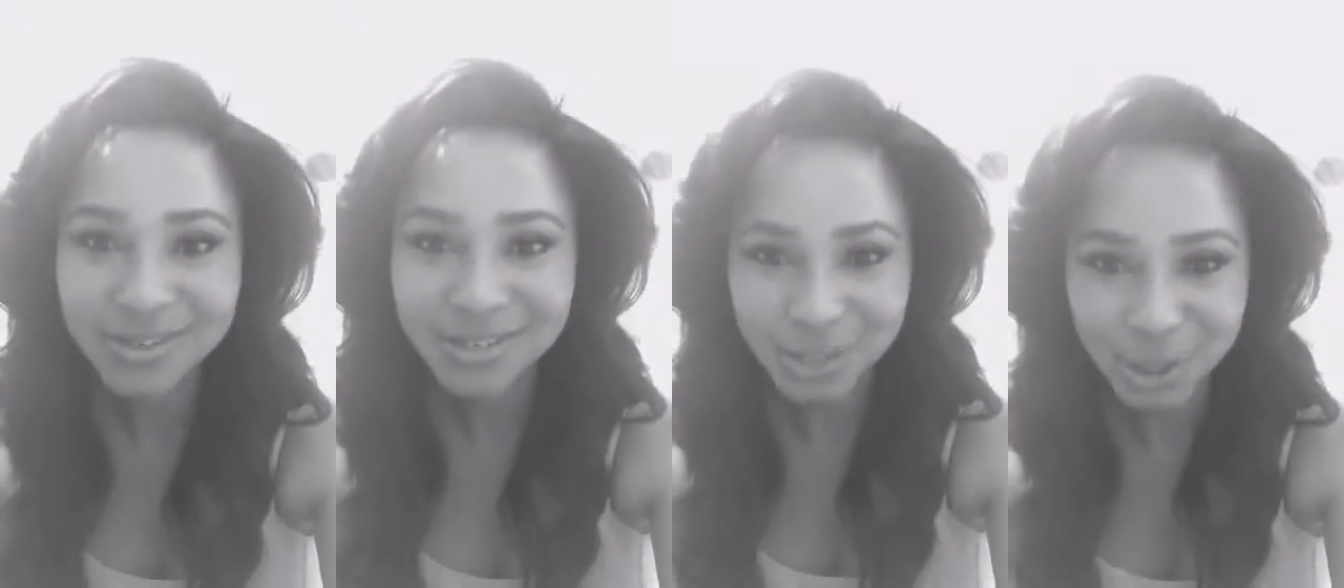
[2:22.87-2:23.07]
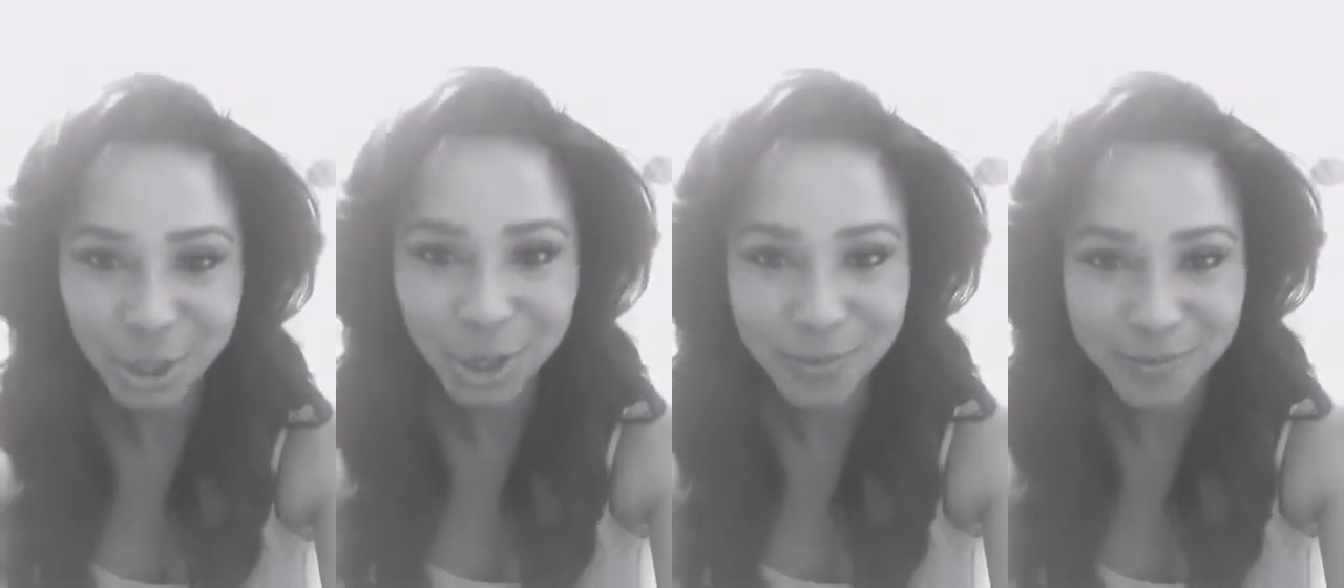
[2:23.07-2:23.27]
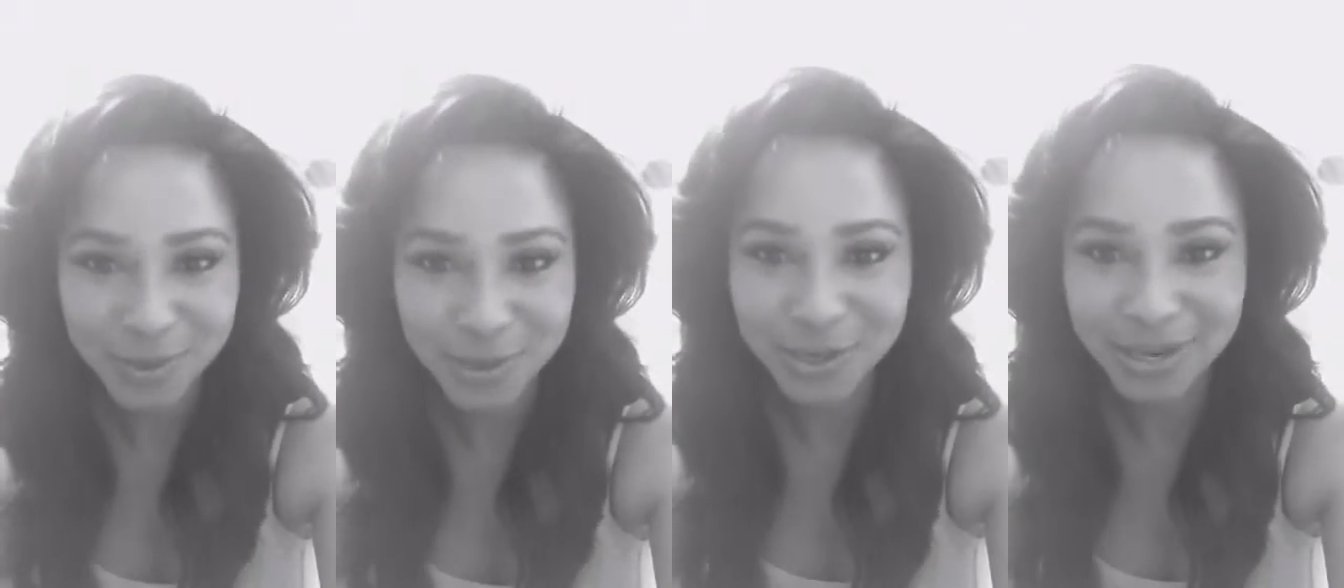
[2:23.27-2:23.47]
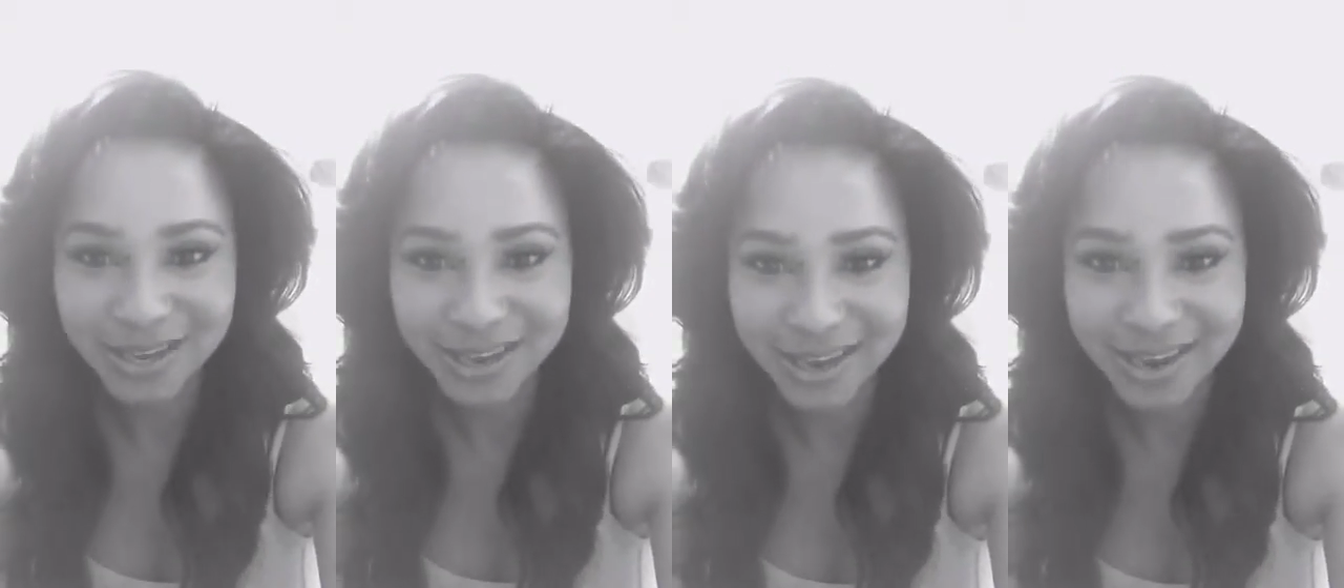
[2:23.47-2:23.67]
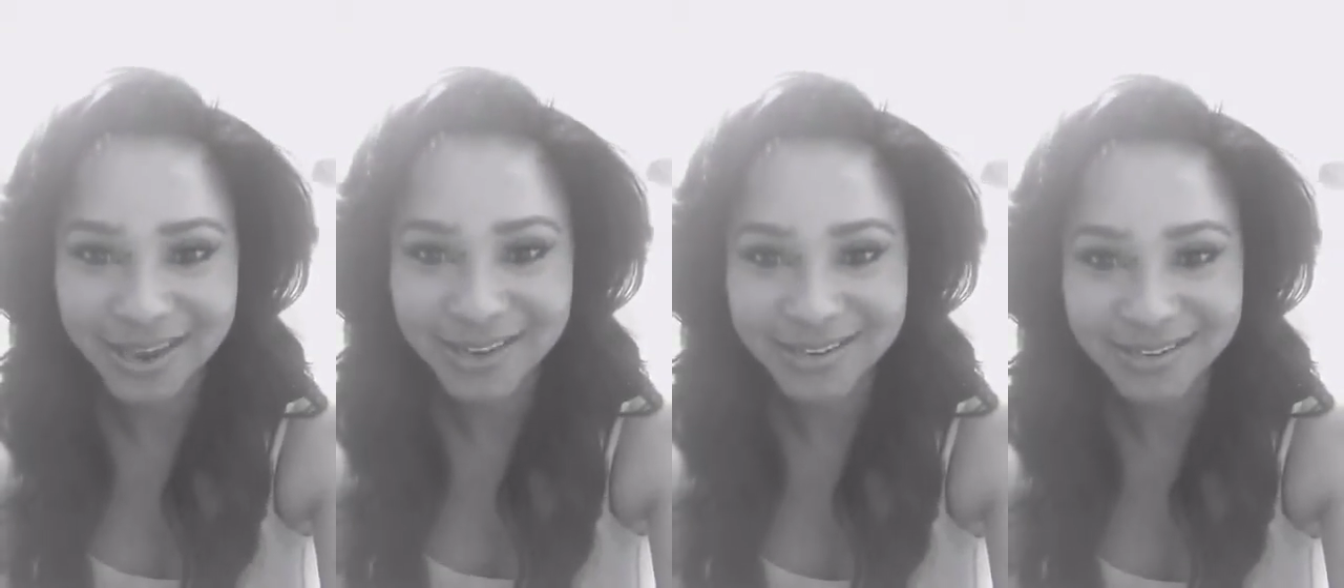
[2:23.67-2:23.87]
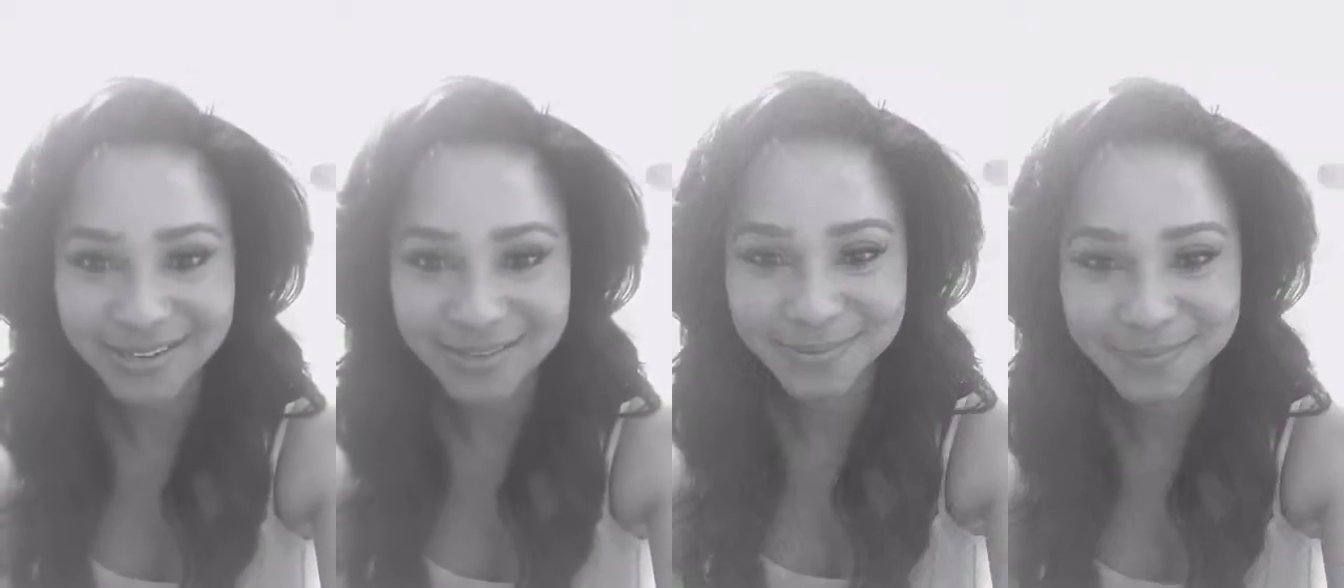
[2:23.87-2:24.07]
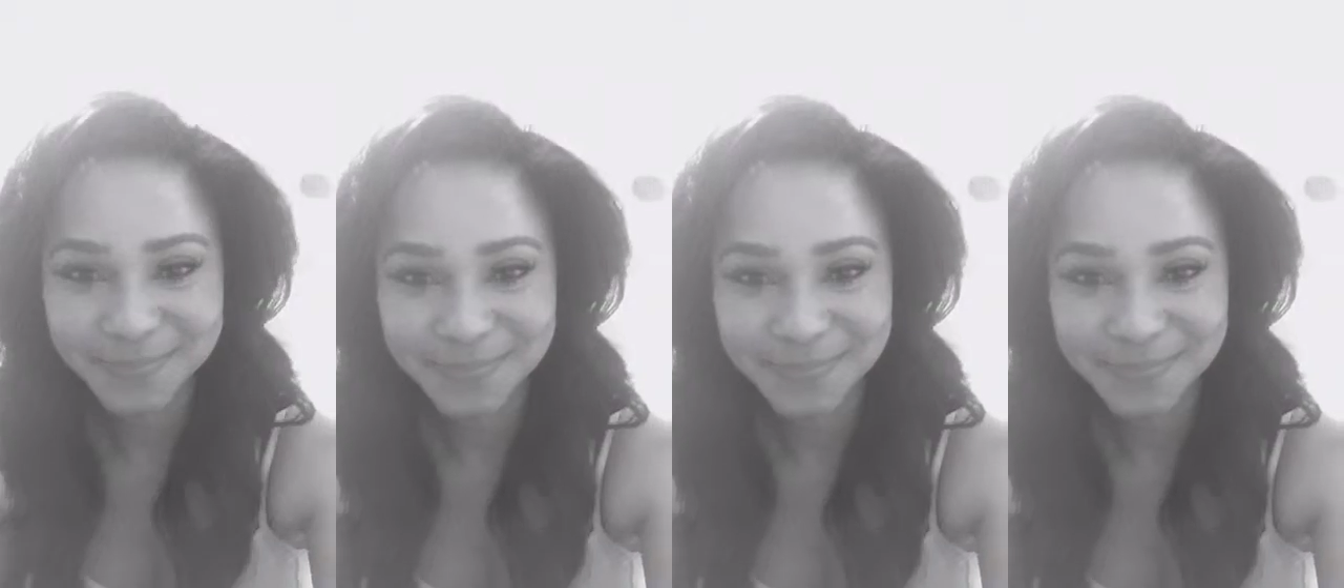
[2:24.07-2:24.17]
to communicate.